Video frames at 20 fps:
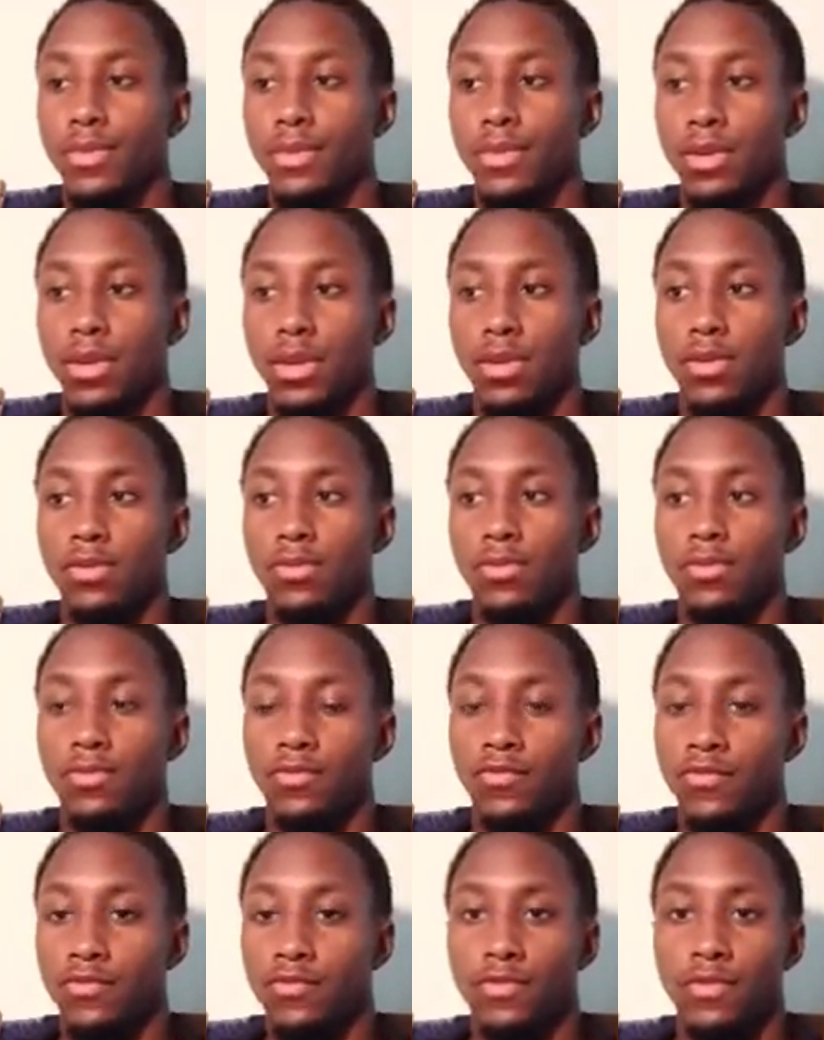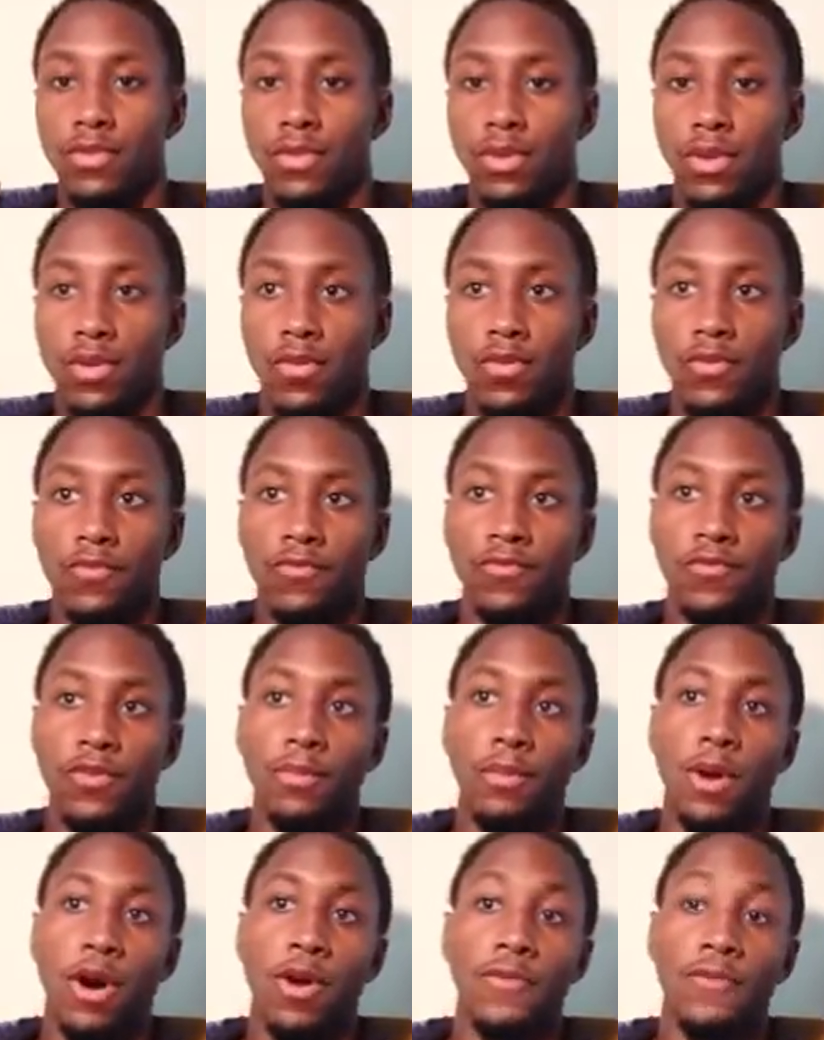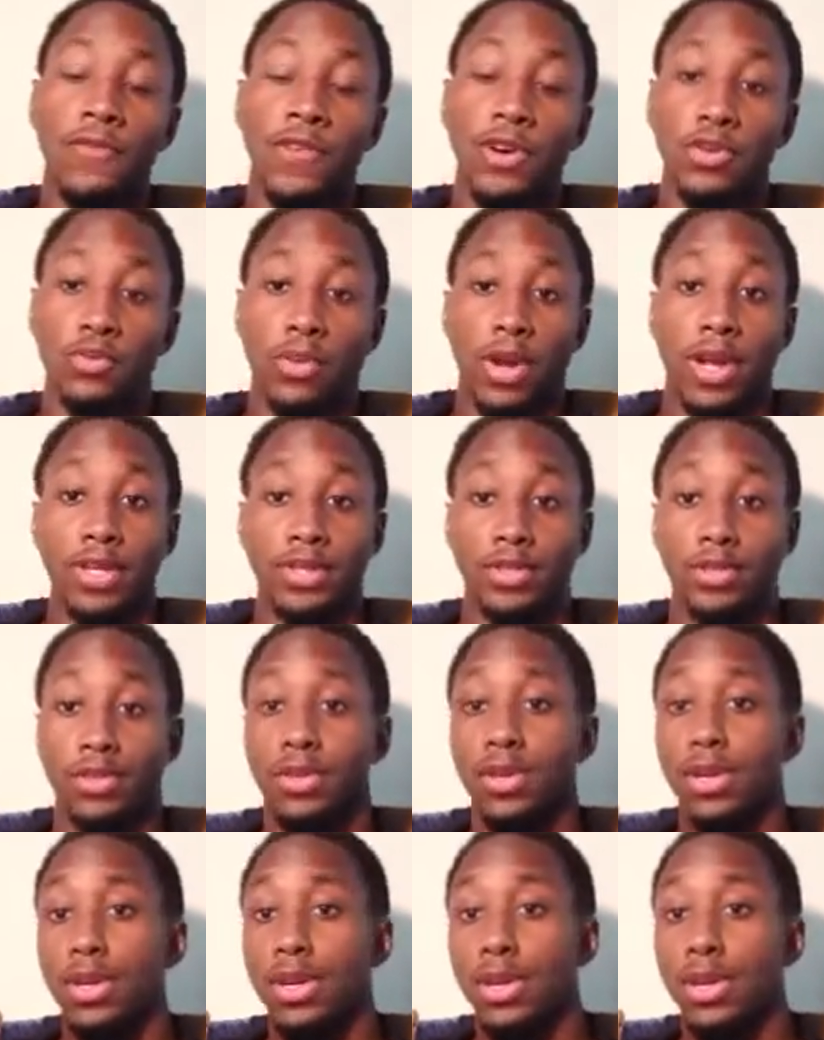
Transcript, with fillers: you know, you know, football fundraiser